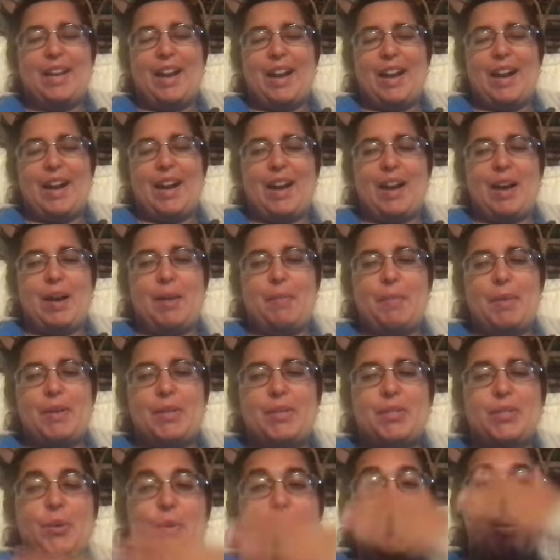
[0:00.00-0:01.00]
um,
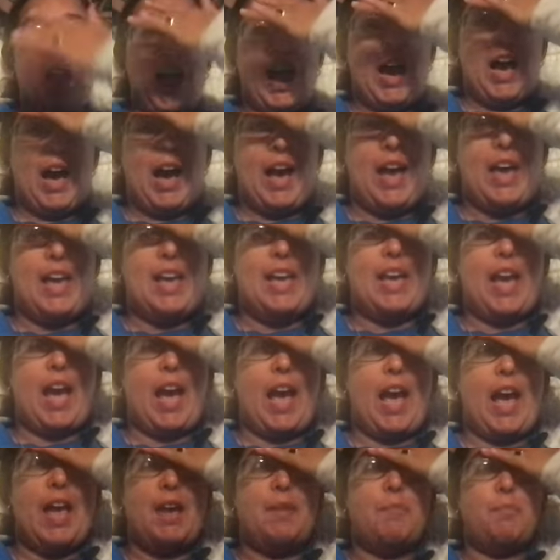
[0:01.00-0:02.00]
so yeah, I
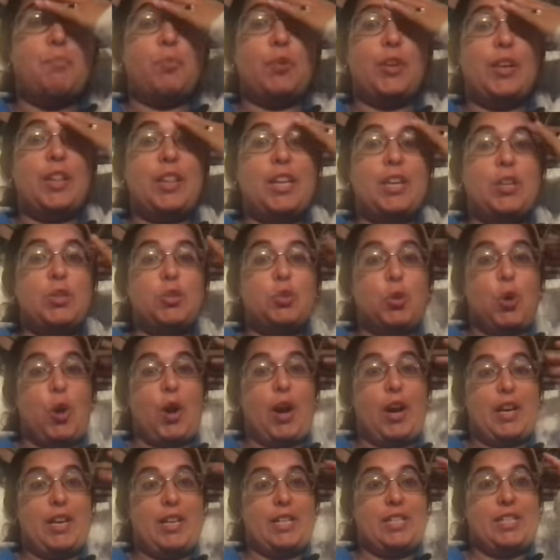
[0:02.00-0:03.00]
am really
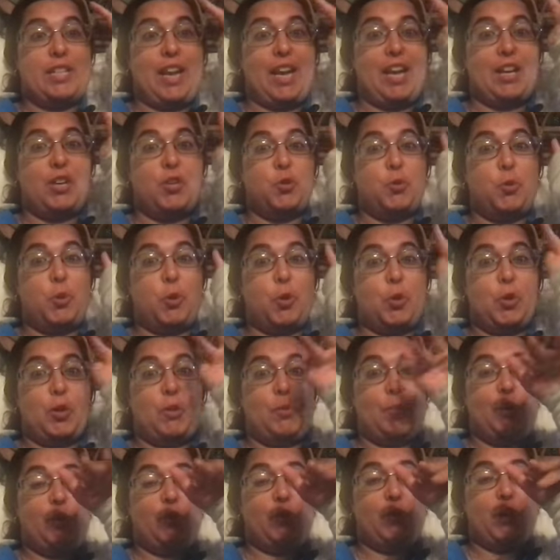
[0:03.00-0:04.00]
trying to get into a
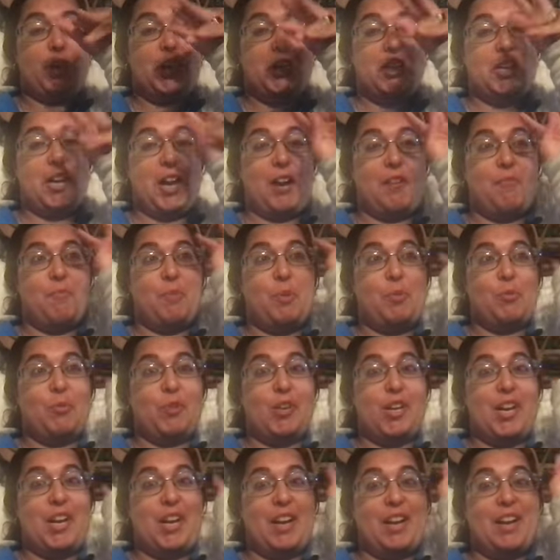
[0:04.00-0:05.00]
creepy read. I've been
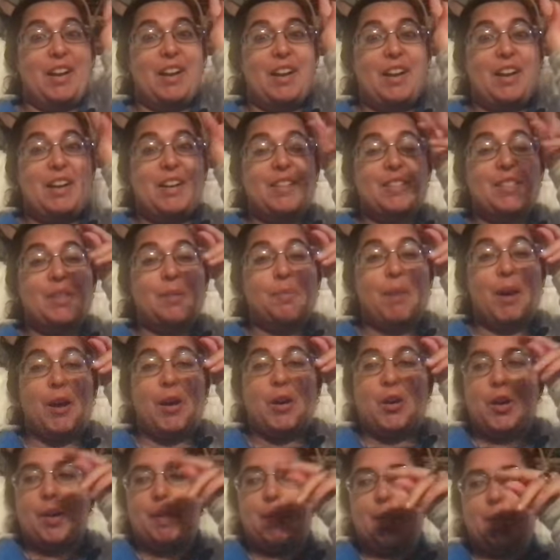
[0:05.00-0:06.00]
reading some
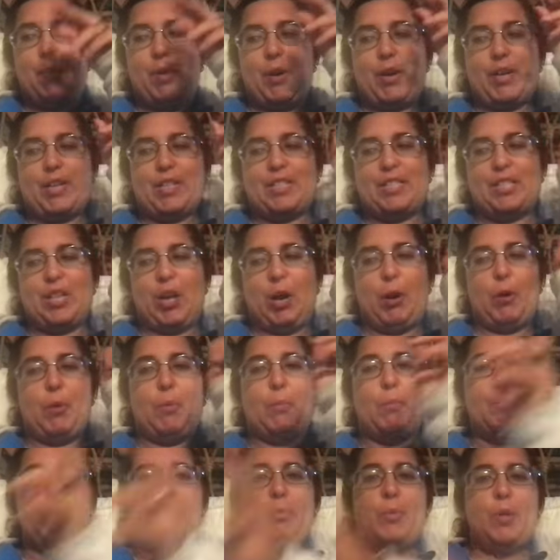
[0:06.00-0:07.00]
non-creepy books. So
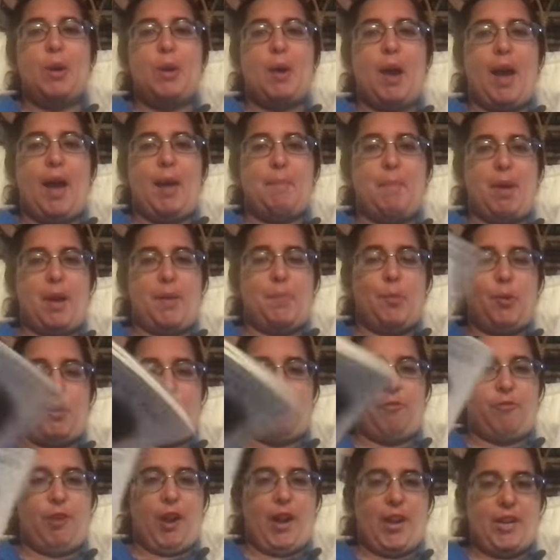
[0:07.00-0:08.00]
I met up with a
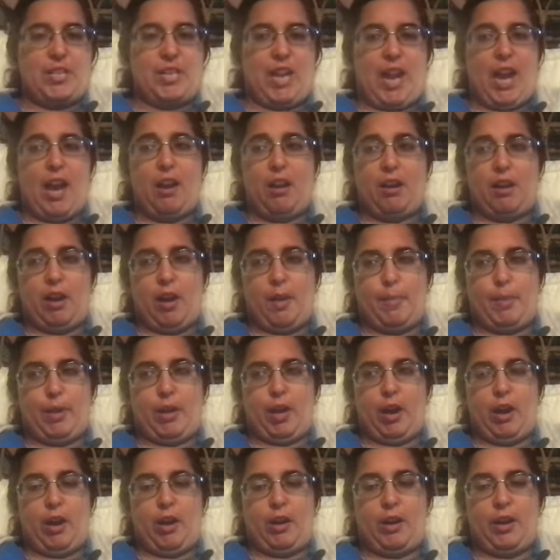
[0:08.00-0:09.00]
friend at Comic
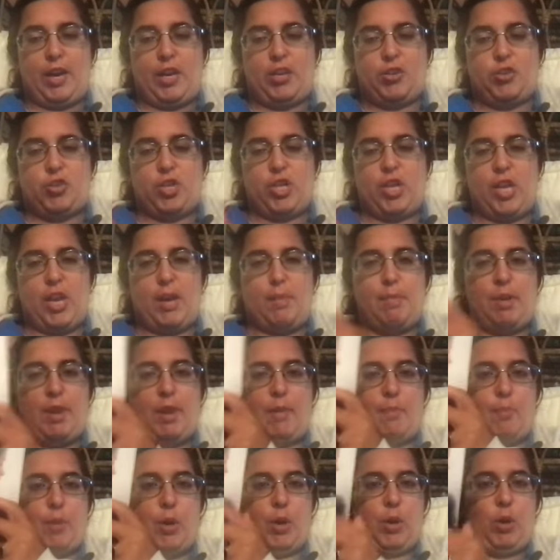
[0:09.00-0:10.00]
Con, and she gave me a
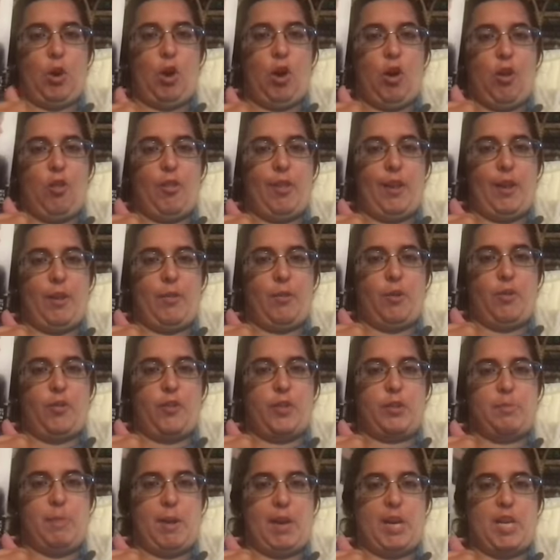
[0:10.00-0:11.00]
book, All the All These
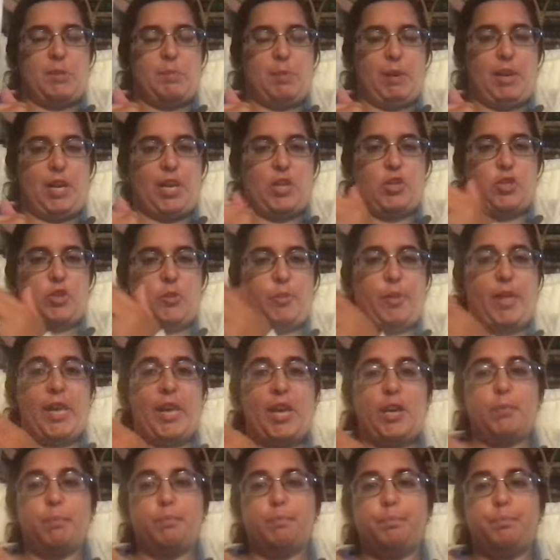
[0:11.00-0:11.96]
Bodies by Kendare Blake,